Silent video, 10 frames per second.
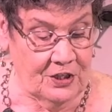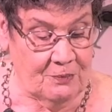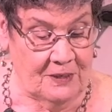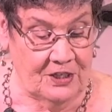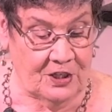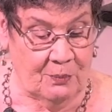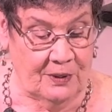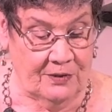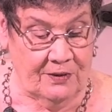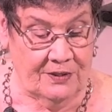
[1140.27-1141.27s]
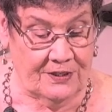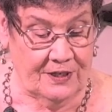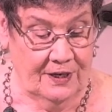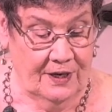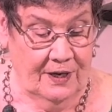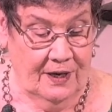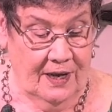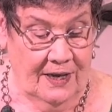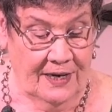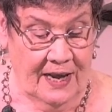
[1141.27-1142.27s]
speech, appearance,
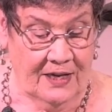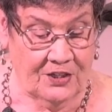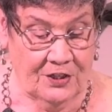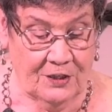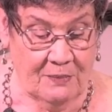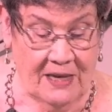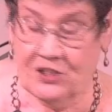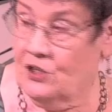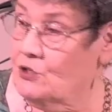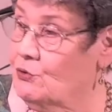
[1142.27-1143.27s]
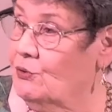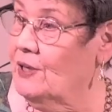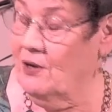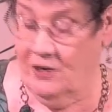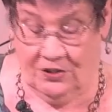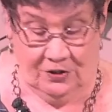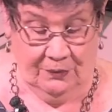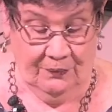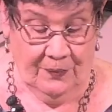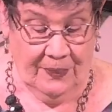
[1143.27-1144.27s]
and actions match our true character.
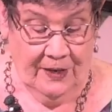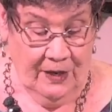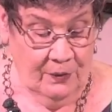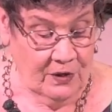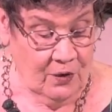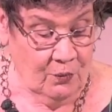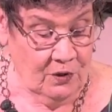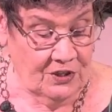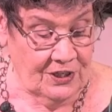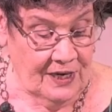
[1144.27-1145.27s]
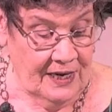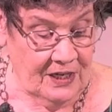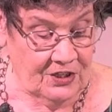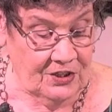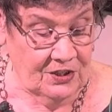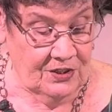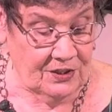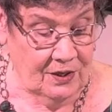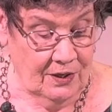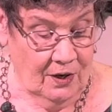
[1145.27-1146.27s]
When our words and actions
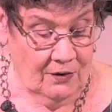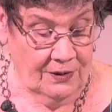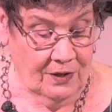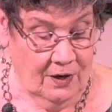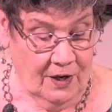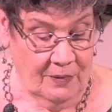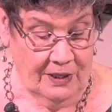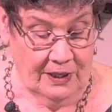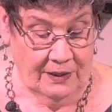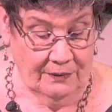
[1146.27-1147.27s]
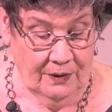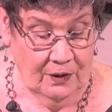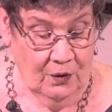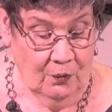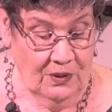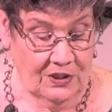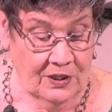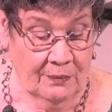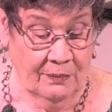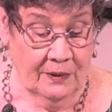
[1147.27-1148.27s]
are in harmony,
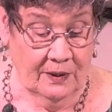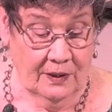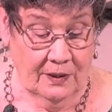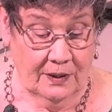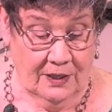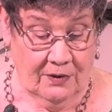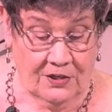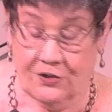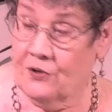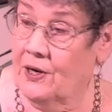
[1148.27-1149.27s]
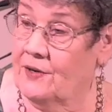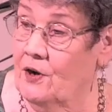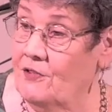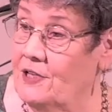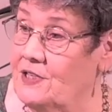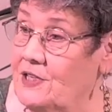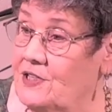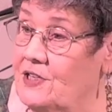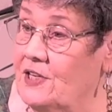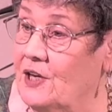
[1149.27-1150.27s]
wisdom, character, and
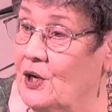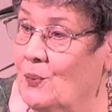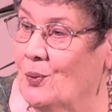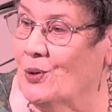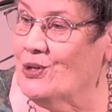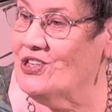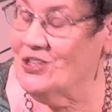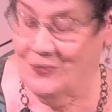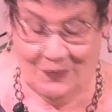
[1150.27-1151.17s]
authenticity emerge.